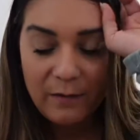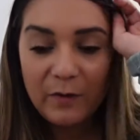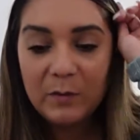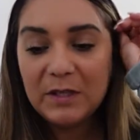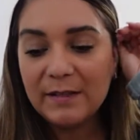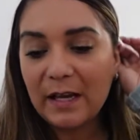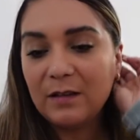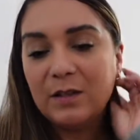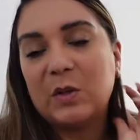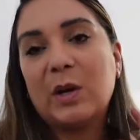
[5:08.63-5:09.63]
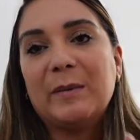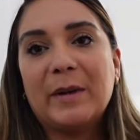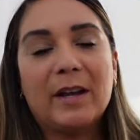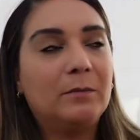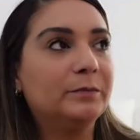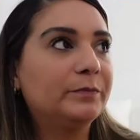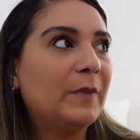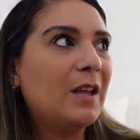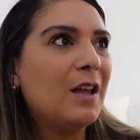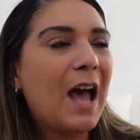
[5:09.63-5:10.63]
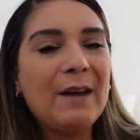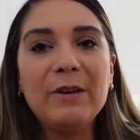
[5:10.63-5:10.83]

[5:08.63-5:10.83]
filmed inside the store, but I